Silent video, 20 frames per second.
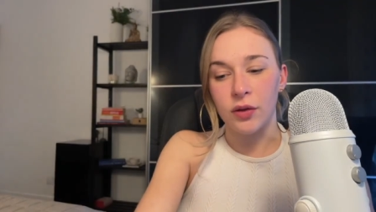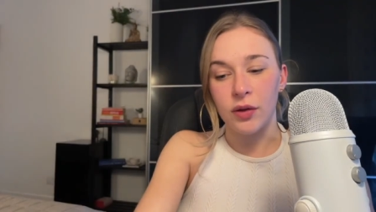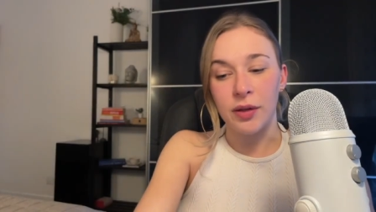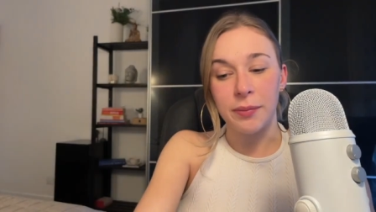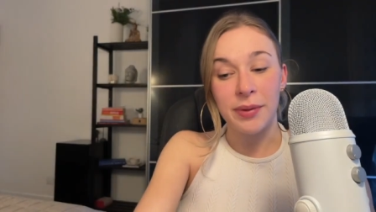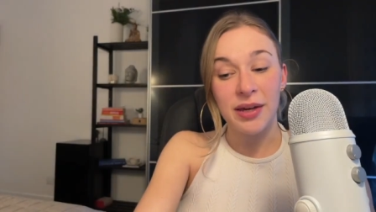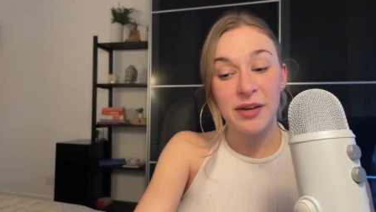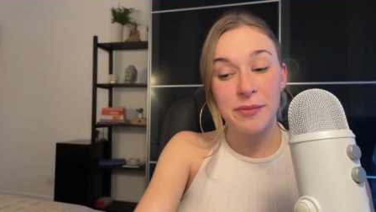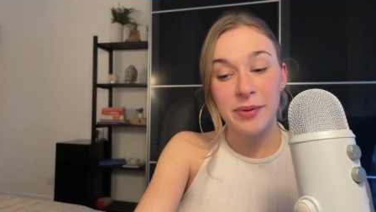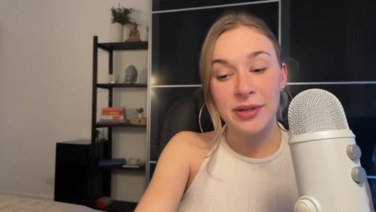there
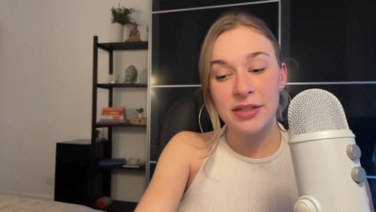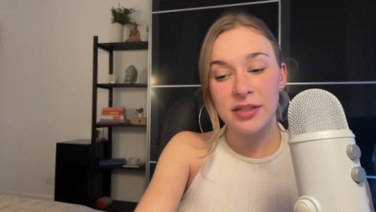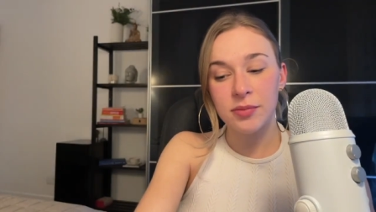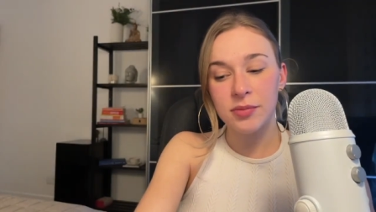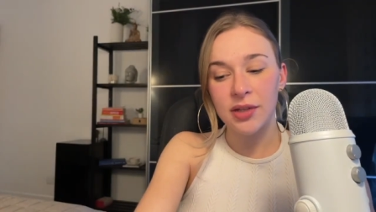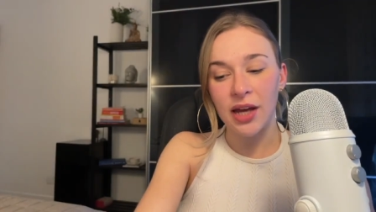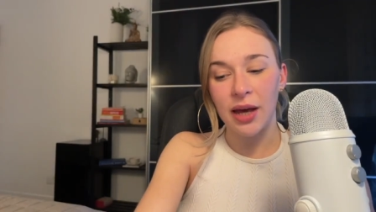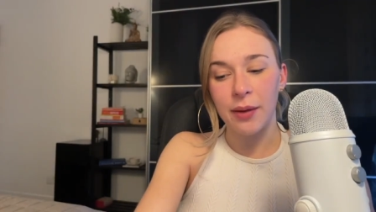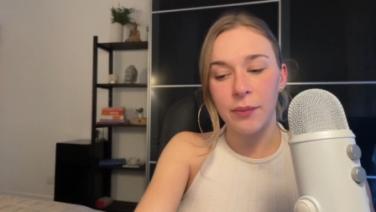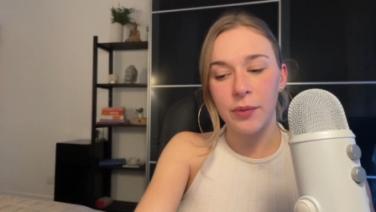may have been some
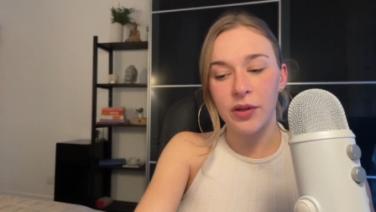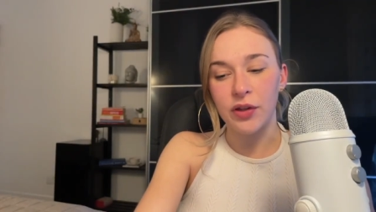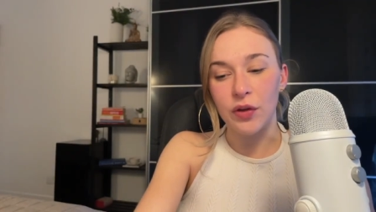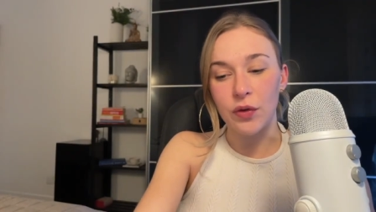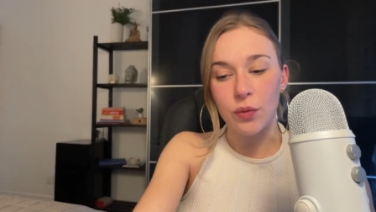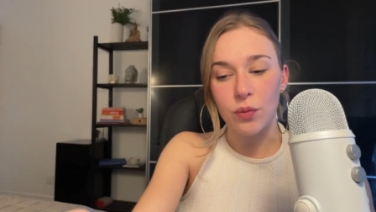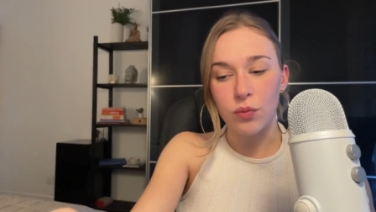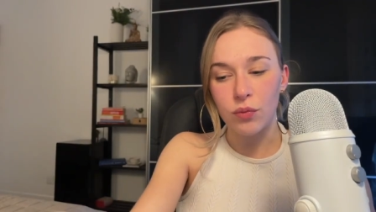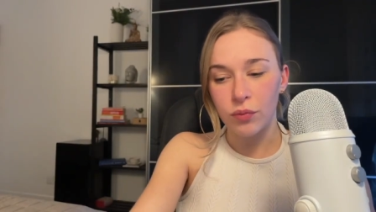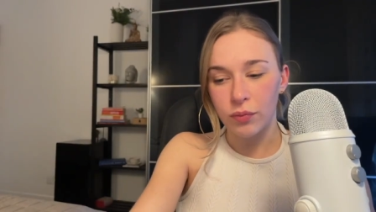time where
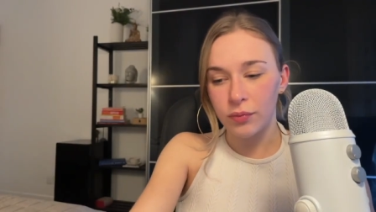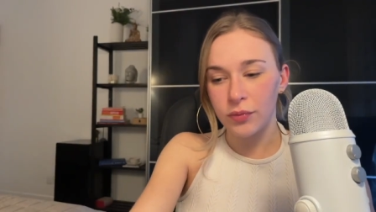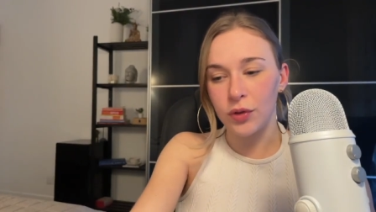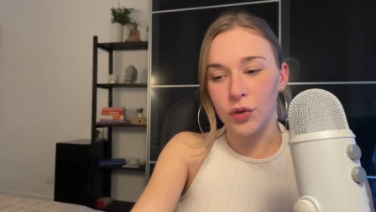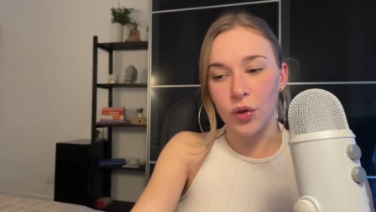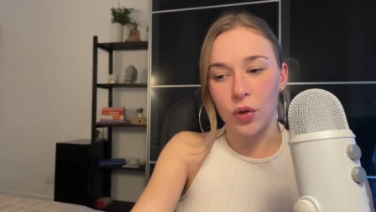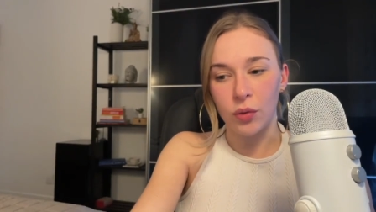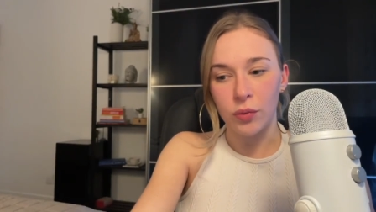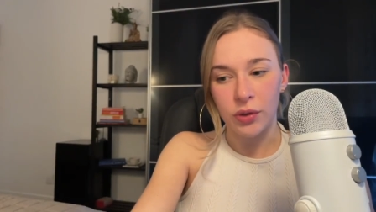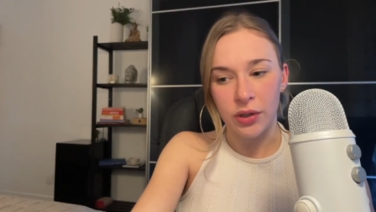you, you
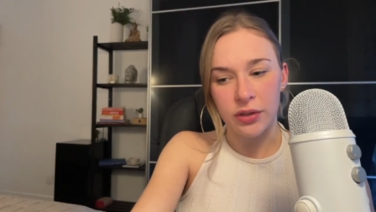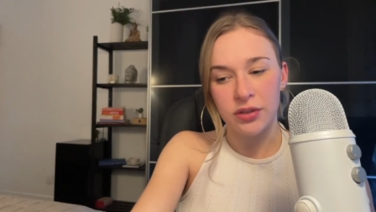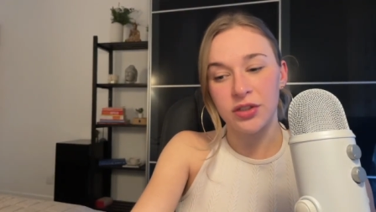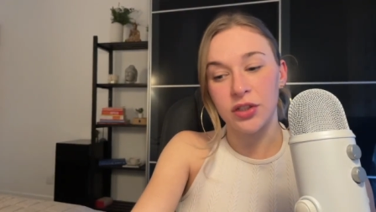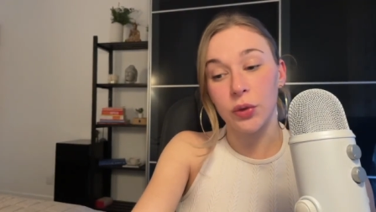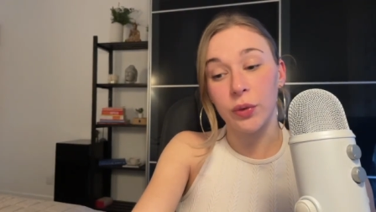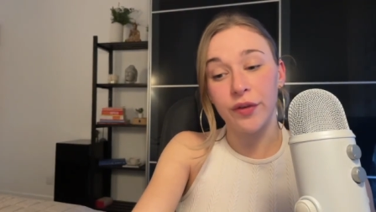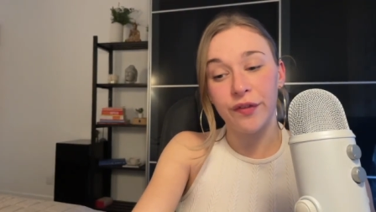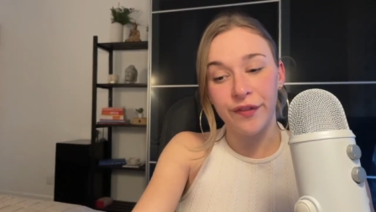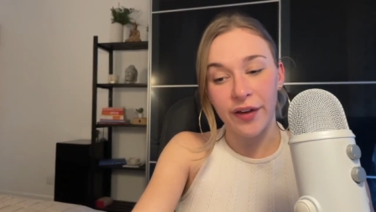know, were
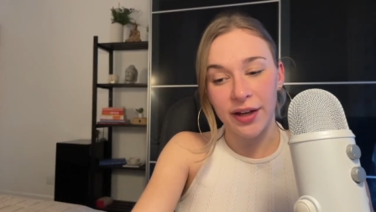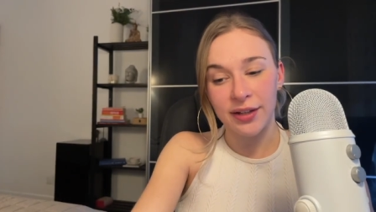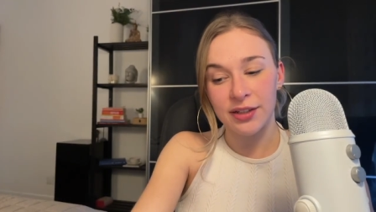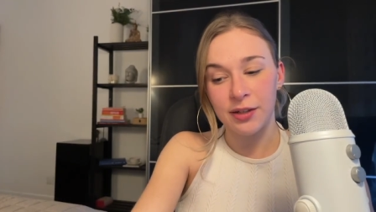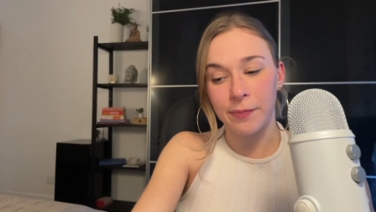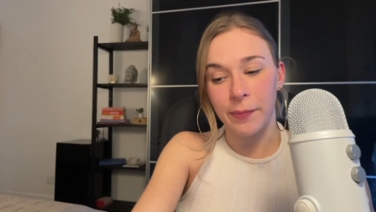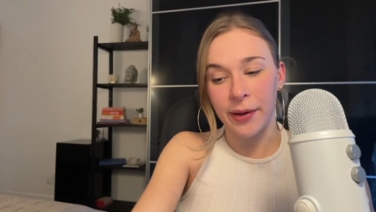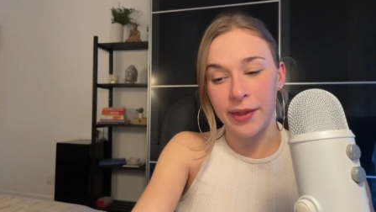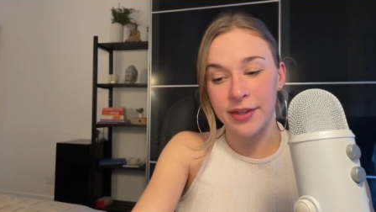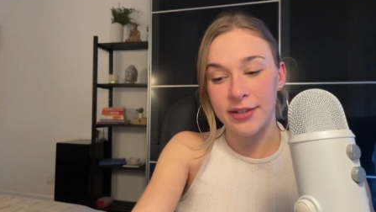so
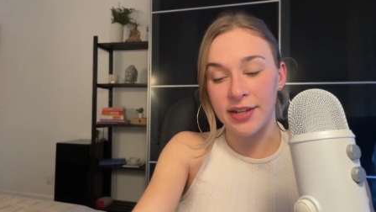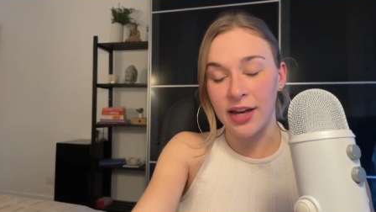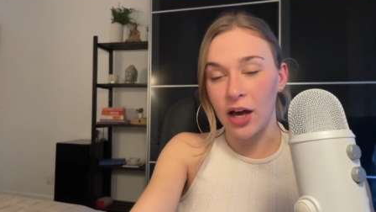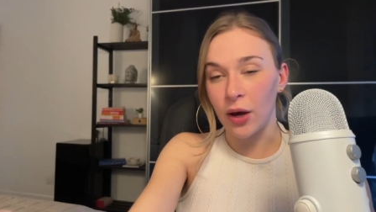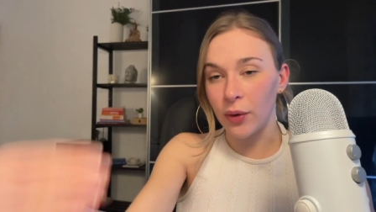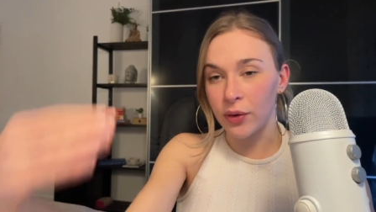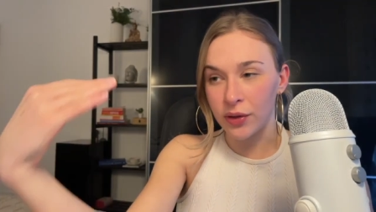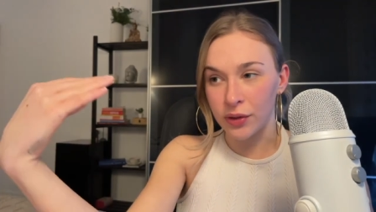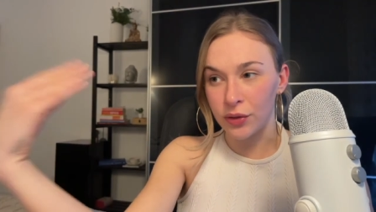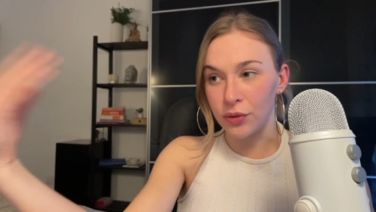affected by the
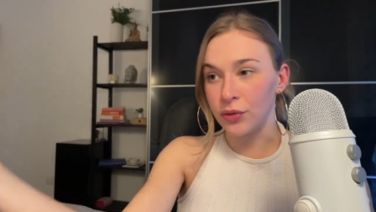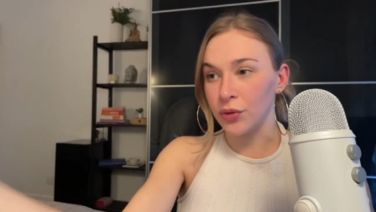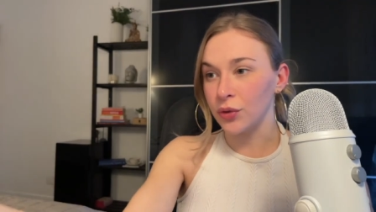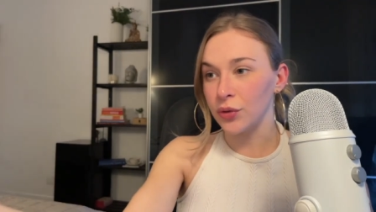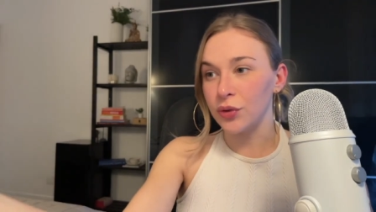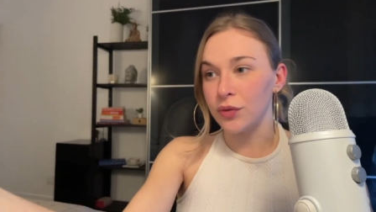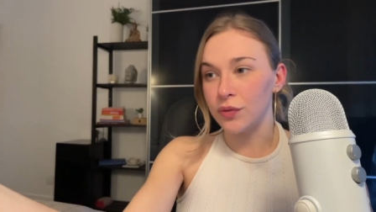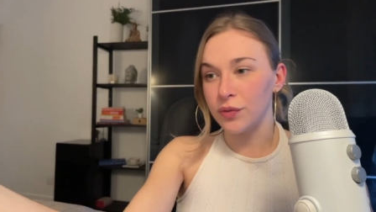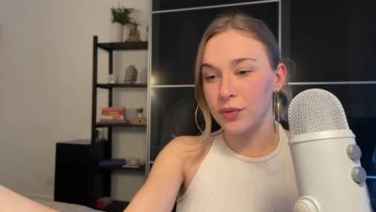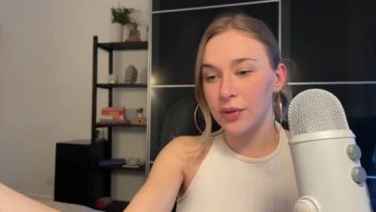tower that, you know,
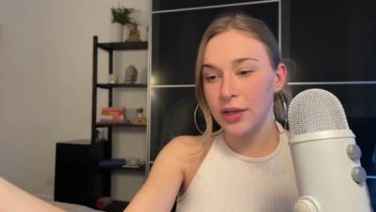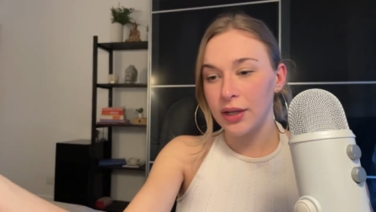you